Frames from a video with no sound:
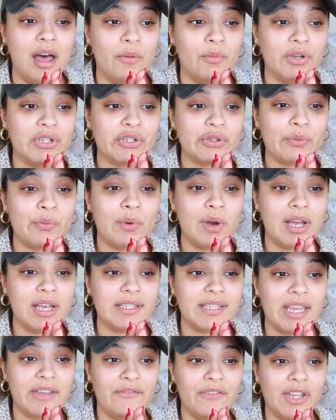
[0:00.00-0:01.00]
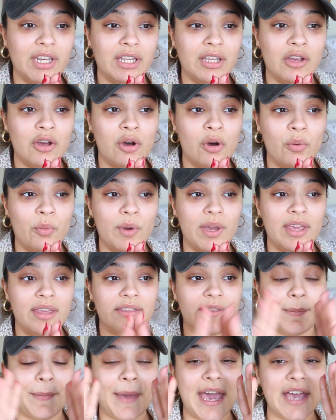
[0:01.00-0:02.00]
which was a video
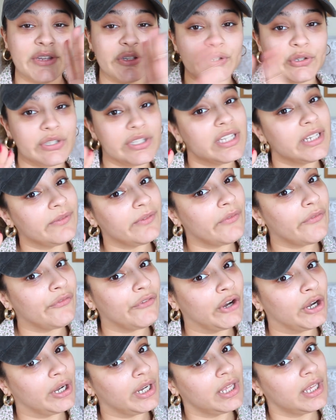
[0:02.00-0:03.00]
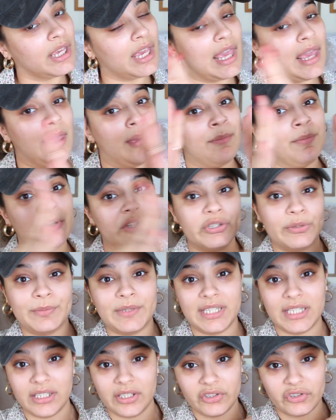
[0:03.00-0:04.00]
with Pastor Furtick and Bishop
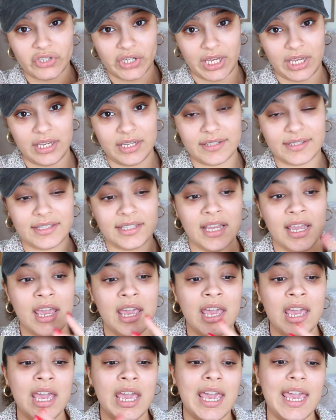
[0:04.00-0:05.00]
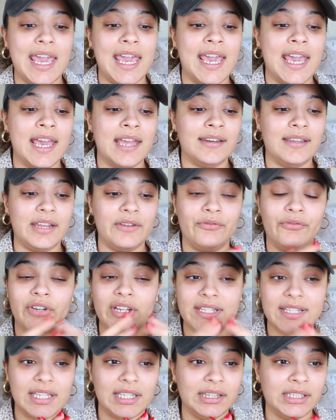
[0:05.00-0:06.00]
T.D. Jakes, and they
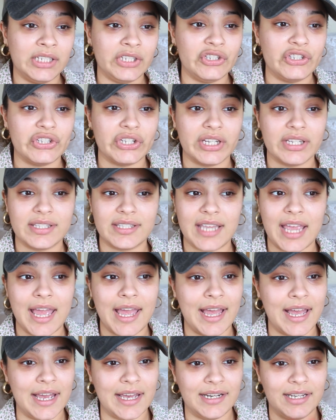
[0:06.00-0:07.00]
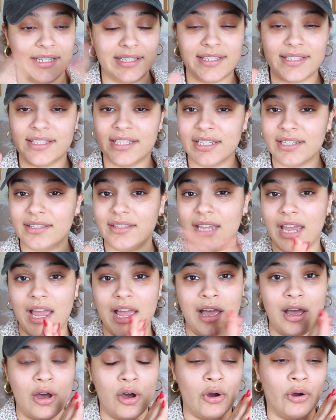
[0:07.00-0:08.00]
recently just had a sit
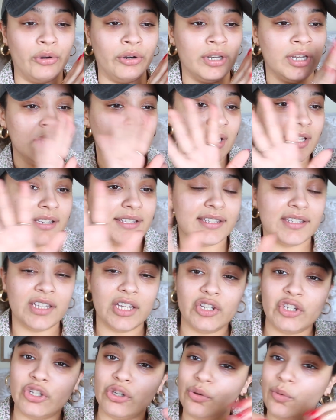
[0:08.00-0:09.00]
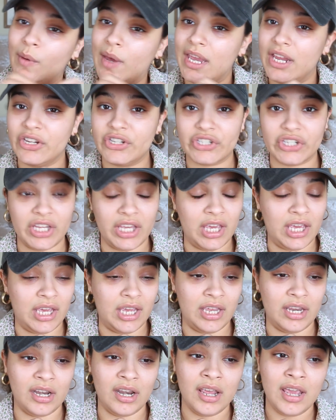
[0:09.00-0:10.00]
down
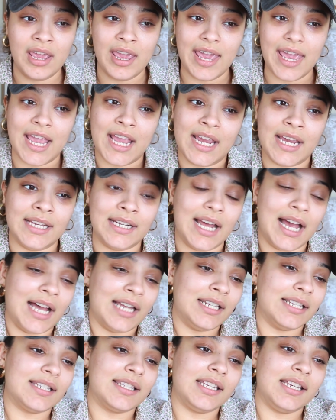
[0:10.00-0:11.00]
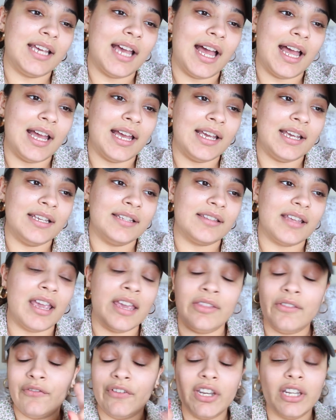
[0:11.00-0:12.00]
situation. And honestly guys,
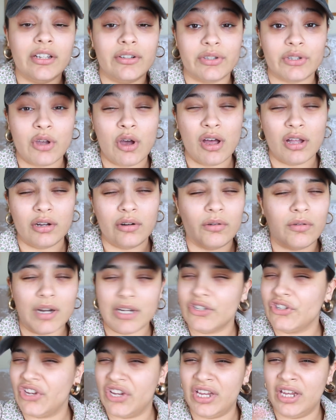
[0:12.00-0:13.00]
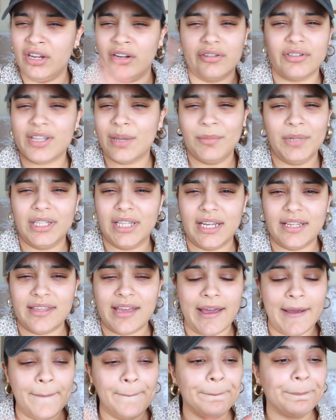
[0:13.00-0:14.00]
and the video is called Crushing or something like
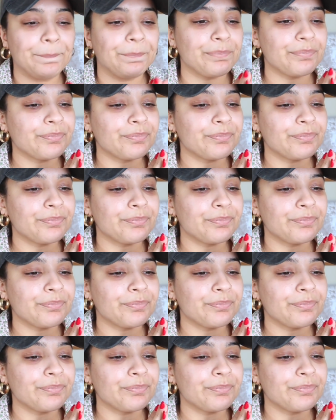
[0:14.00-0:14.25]
that.